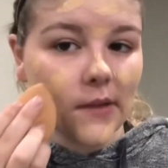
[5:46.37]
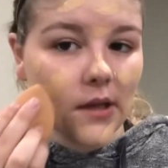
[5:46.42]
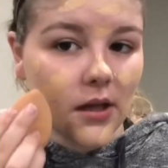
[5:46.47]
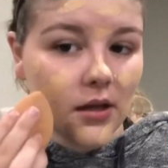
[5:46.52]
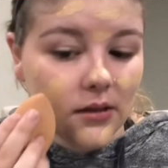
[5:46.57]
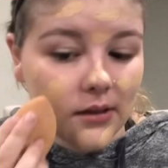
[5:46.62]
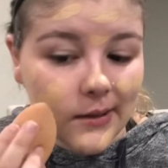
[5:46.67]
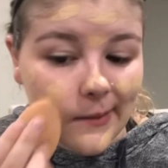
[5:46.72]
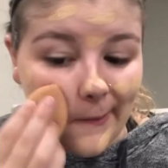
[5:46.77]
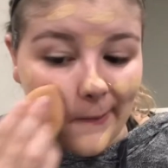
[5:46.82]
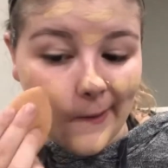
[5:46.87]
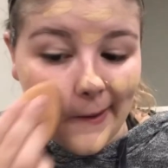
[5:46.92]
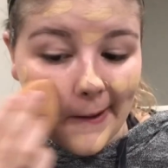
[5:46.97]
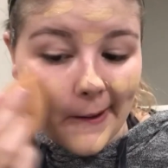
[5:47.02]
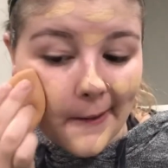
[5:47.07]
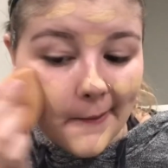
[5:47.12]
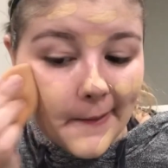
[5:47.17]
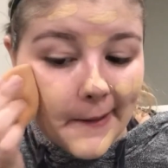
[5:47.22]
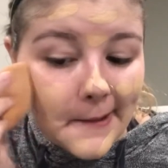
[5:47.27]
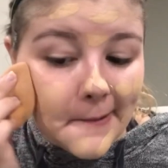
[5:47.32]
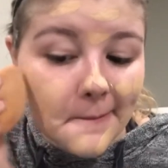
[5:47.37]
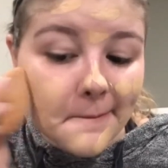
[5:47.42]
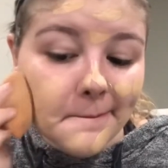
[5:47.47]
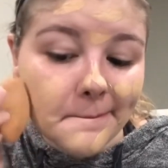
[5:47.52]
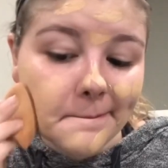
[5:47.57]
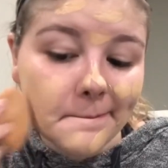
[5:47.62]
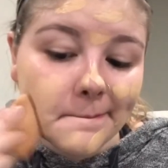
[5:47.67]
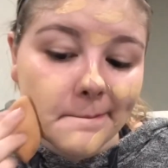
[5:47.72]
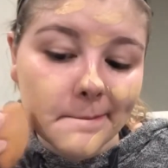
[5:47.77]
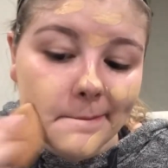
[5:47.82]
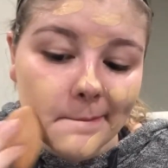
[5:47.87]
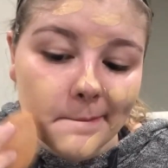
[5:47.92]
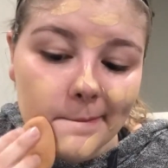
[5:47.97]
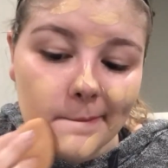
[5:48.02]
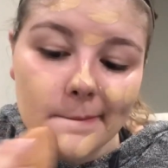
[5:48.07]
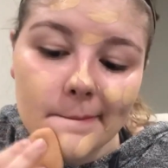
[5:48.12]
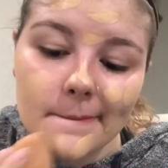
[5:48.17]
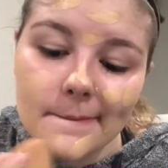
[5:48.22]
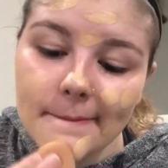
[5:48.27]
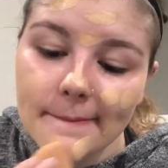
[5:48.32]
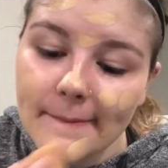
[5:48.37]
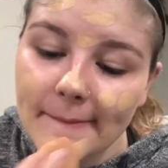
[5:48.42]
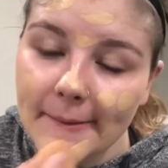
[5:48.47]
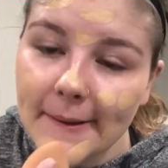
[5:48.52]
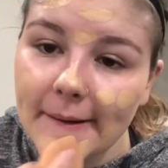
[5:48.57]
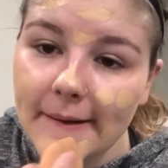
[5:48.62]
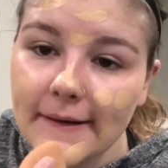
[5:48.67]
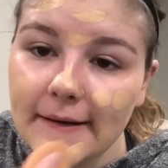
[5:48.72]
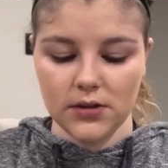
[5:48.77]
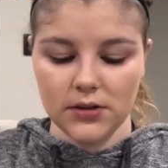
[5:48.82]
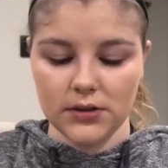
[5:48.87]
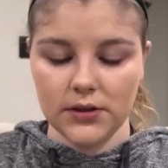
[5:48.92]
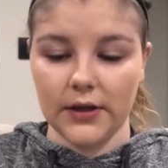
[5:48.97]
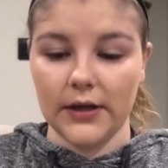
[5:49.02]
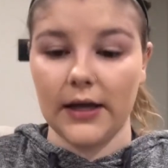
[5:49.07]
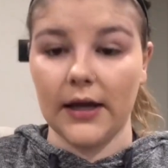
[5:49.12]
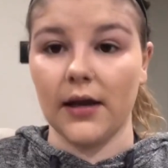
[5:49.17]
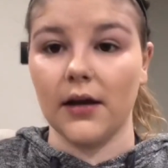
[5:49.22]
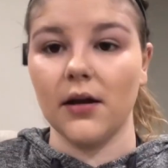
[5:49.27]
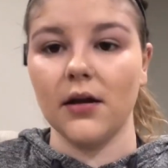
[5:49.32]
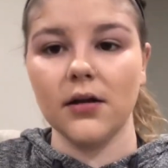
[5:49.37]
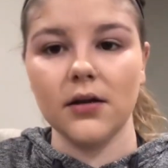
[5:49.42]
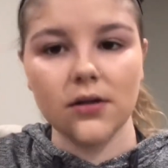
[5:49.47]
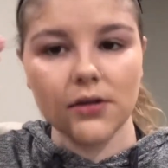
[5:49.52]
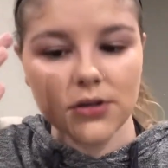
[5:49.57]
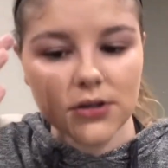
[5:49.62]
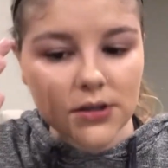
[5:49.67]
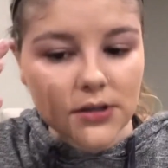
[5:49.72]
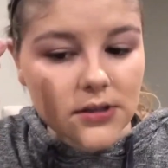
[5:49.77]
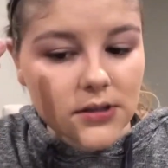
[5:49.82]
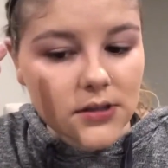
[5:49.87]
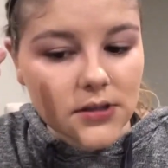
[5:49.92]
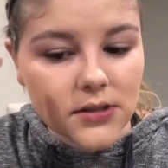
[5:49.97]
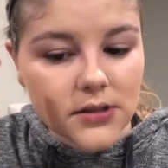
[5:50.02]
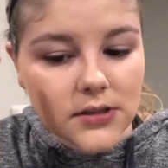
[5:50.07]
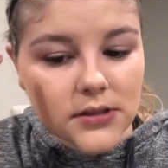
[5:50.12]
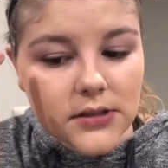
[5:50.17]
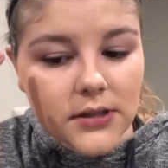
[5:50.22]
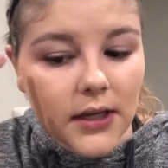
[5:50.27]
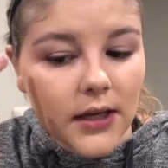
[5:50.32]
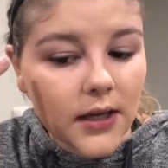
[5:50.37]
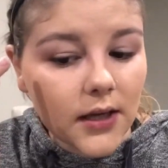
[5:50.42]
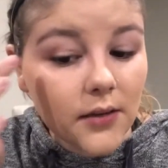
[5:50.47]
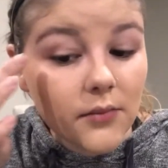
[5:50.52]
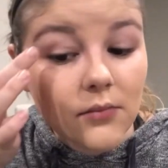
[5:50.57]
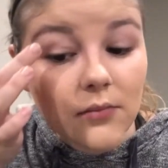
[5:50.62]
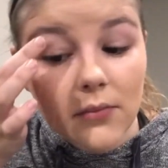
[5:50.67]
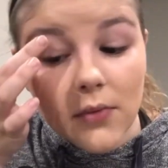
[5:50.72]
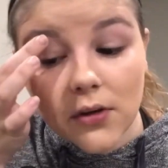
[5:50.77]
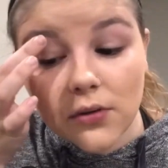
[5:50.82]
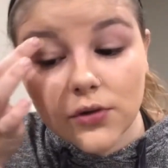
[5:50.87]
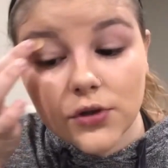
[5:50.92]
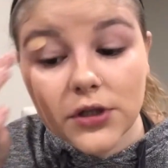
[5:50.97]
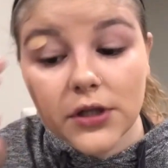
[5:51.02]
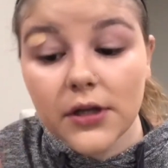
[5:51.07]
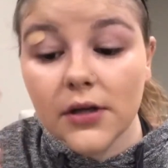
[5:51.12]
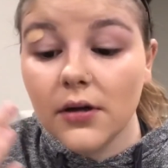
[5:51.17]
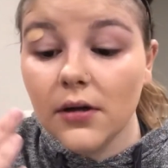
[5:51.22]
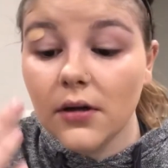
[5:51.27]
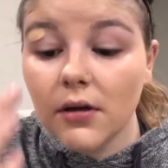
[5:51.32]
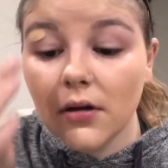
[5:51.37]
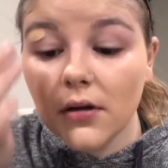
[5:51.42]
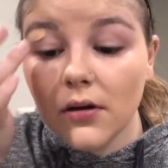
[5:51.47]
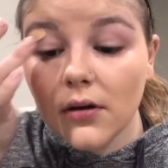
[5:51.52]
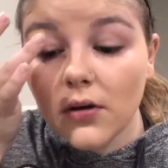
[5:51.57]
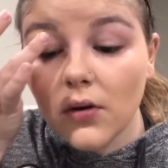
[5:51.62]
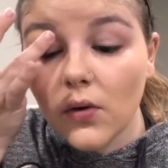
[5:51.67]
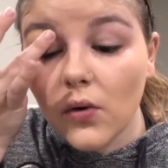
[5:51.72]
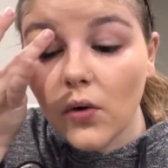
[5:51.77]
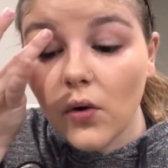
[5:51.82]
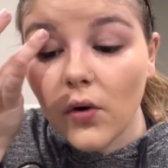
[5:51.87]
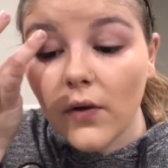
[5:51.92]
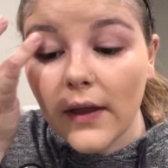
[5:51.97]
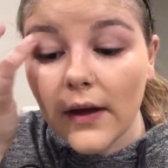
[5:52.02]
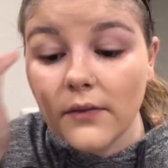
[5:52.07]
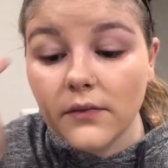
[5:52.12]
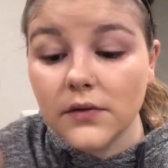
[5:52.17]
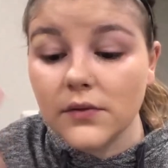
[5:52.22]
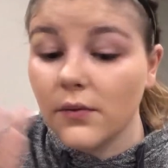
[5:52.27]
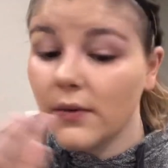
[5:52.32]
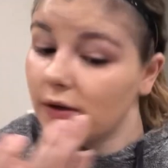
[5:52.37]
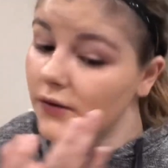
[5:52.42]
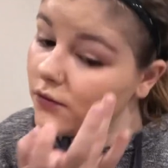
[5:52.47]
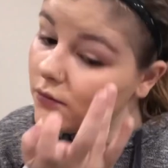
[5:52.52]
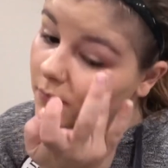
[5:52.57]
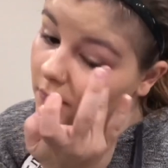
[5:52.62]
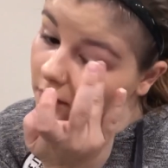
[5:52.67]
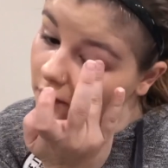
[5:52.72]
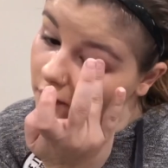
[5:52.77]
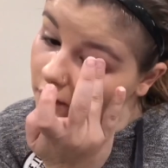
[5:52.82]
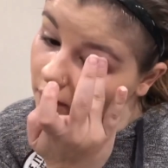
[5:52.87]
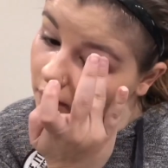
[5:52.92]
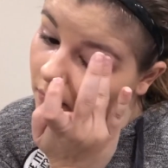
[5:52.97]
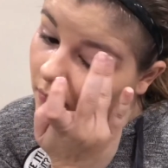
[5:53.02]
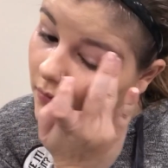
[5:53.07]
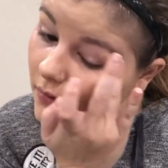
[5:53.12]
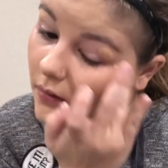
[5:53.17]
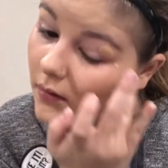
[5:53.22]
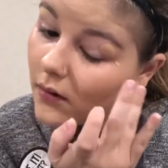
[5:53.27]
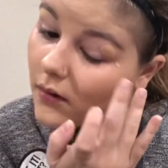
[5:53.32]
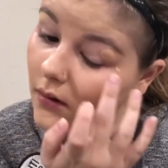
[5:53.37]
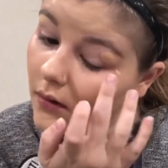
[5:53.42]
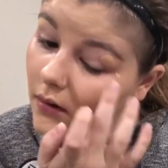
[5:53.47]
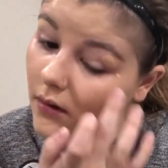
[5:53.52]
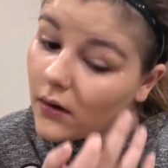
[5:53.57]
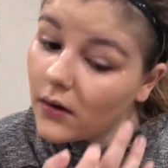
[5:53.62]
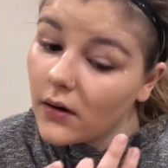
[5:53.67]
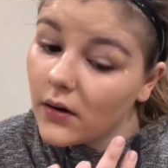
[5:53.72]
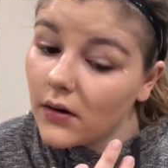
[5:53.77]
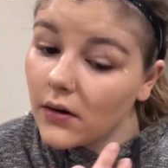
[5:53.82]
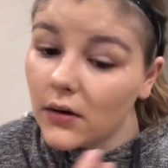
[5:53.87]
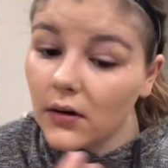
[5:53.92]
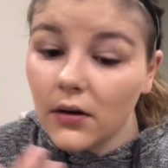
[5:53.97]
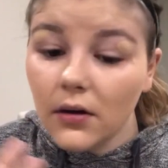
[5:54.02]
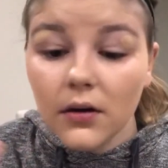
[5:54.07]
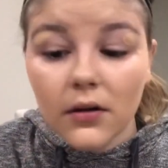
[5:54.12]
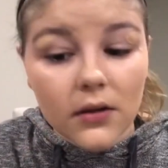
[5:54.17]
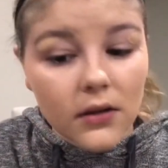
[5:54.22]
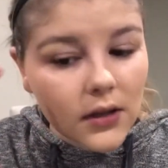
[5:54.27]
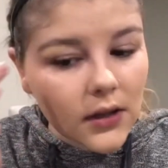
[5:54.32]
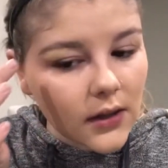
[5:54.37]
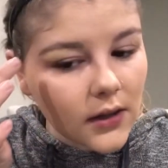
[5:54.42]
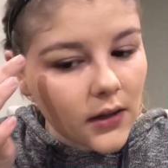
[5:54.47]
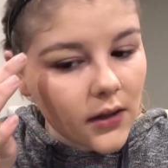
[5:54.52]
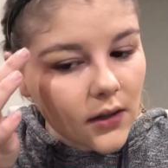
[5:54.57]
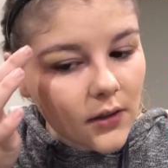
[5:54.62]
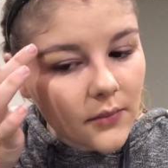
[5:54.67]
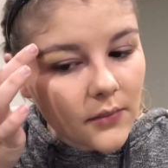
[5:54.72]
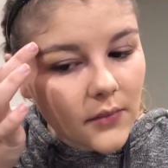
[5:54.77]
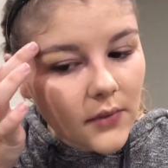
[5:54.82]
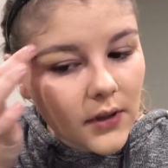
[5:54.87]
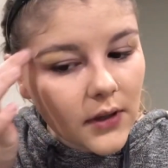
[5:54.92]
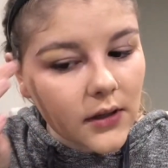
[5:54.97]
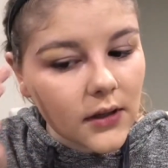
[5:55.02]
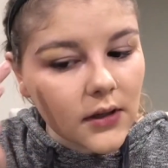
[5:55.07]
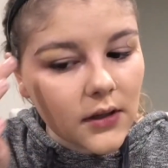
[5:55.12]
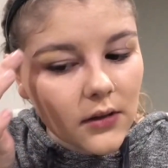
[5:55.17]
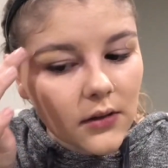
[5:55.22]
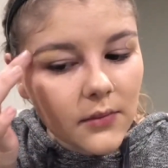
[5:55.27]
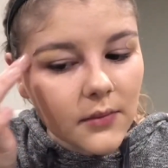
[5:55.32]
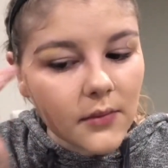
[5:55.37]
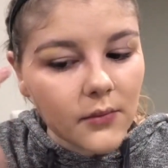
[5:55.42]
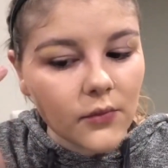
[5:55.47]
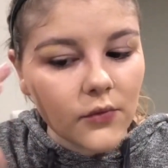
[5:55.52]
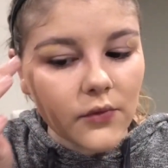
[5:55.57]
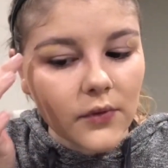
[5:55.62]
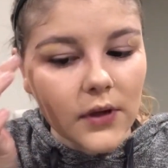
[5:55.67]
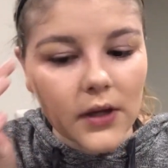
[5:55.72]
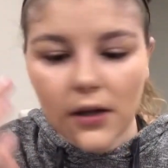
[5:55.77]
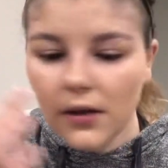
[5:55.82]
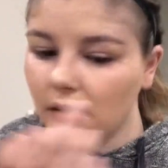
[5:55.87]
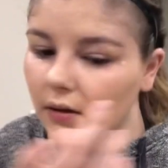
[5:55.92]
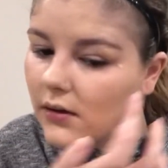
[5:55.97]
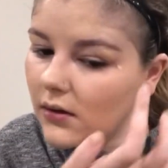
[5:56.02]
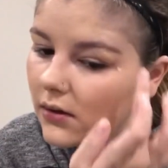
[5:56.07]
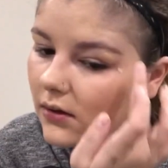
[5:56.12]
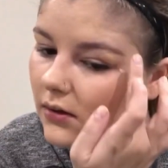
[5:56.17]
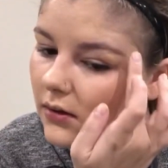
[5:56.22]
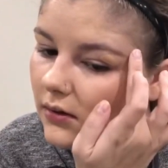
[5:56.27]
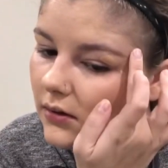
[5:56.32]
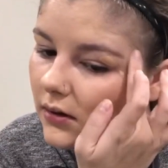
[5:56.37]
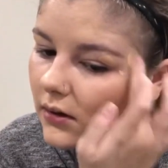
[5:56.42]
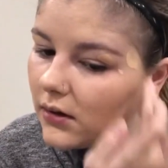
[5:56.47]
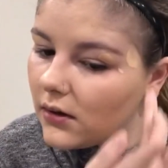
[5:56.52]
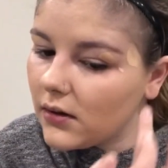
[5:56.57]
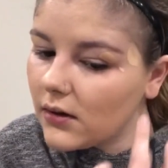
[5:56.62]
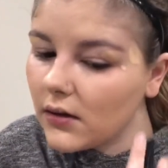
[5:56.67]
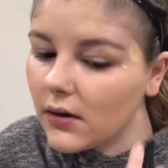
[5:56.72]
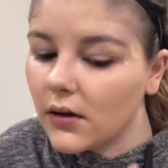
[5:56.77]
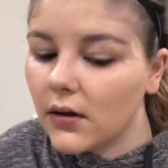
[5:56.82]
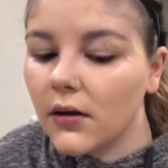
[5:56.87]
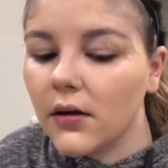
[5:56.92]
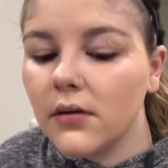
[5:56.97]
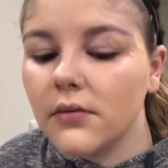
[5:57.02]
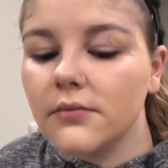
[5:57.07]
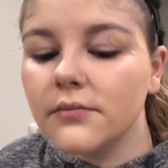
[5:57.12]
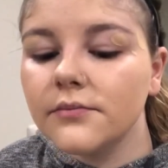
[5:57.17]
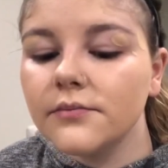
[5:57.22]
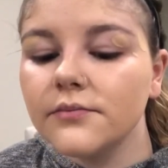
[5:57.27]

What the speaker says: And then we go in. So again, just same bullshit. Oh, that was way too much. Okay, I'm gonna need a little bit more here and here.